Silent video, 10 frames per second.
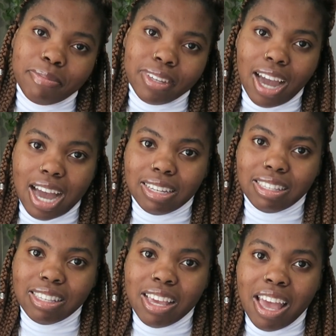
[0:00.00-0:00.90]
Guys,
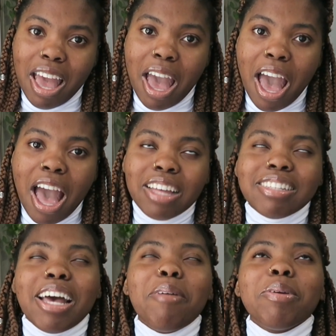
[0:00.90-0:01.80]

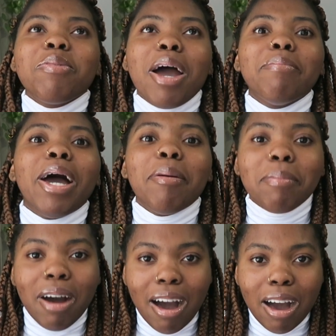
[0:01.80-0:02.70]
tell me why my
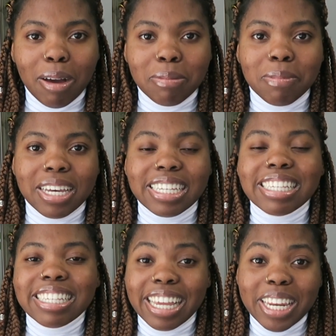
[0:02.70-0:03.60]
mom
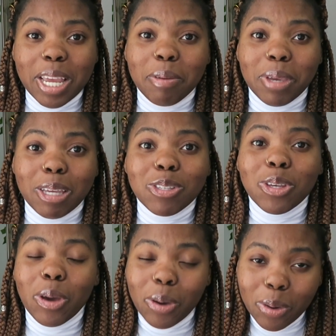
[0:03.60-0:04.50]
is sending me
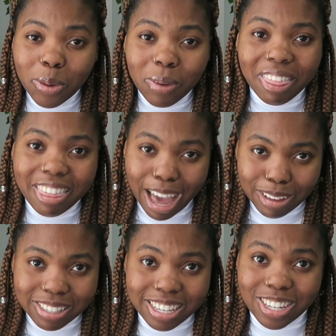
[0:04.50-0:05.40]

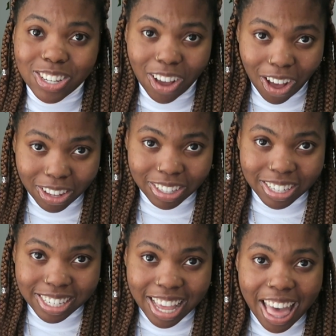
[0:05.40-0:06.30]

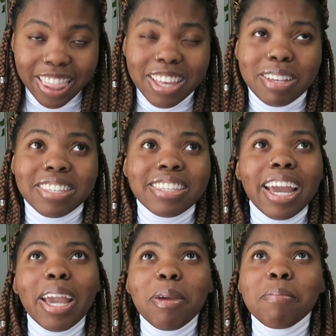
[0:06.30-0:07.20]
$2,000, the
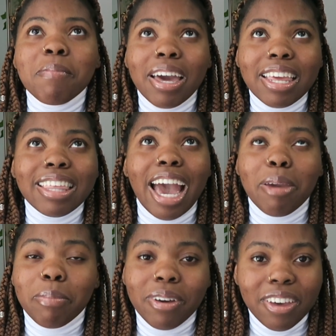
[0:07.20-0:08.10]
same money that
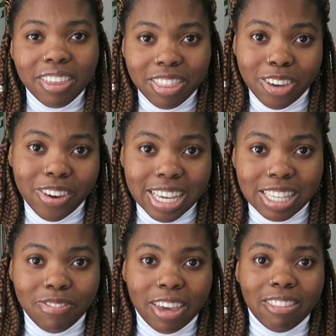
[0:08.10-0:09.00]
I put in the
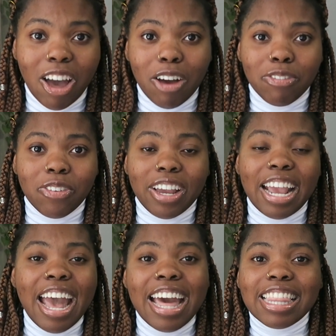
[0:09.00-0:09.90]
crazy faith
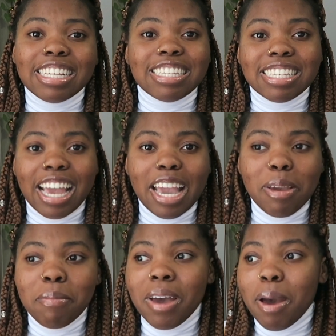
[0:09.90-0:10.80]
offering, the
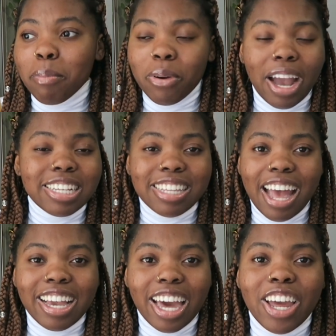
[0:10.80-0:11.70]
same price
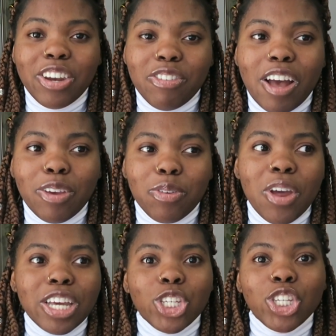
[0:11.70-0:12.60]
that I got it
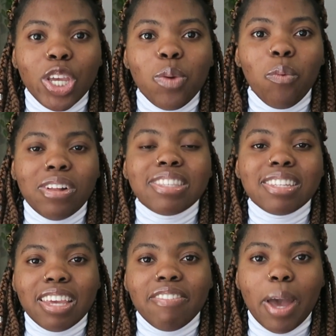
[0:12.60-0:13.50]
undervalued. She
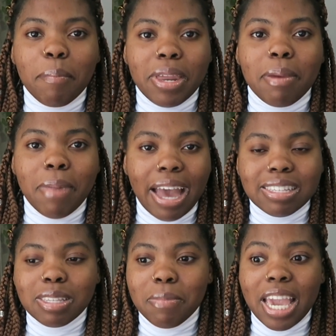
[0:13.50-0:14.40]
wants to give that money
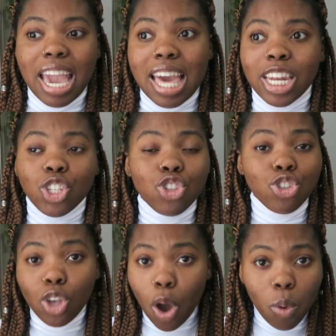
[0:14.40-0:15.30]
back to me, and
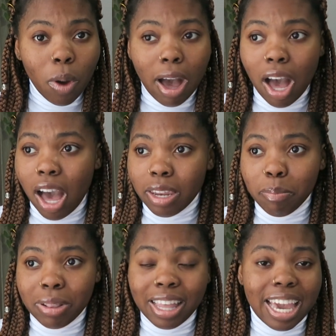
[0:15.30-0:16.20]
so
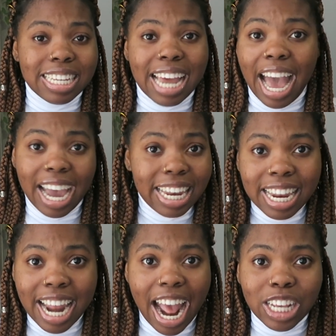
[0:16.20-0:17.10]
unplanned. I
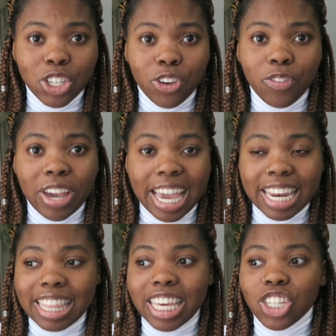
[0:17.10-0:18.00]
didn't ask her for
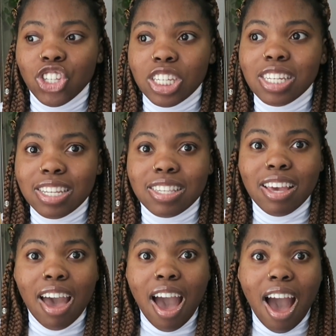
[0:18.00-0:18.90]
anything. She just
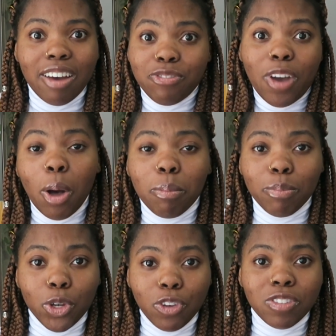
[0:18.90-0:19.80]
felt
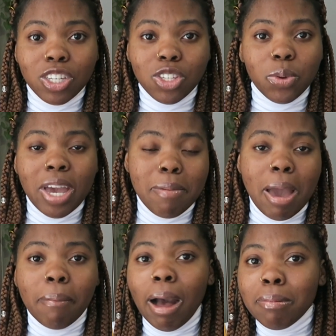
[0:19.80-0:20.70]
moved to do it. And
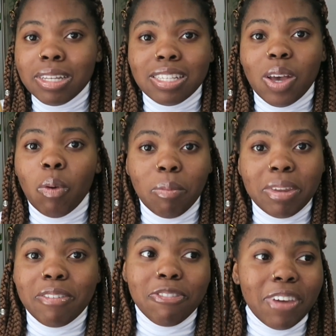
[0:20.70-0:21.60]
my mom is a
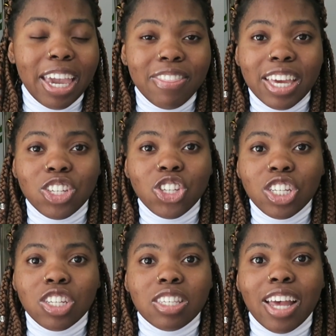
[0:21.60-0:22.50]
woman of faith, and
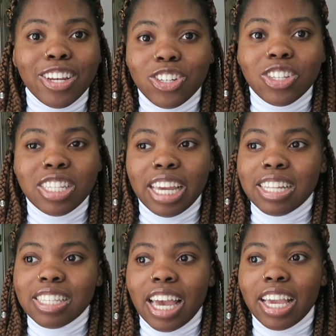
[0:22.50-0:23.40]
she just
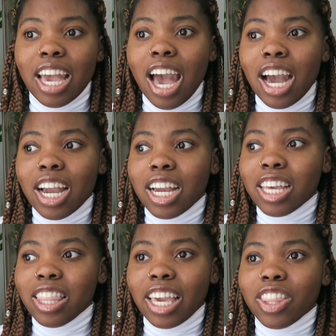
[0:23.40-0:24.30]
understands like
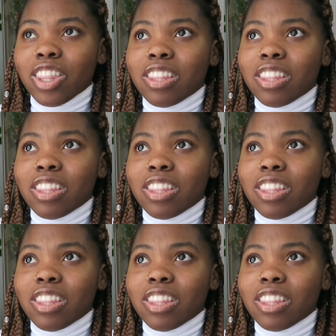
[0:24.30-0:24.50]
the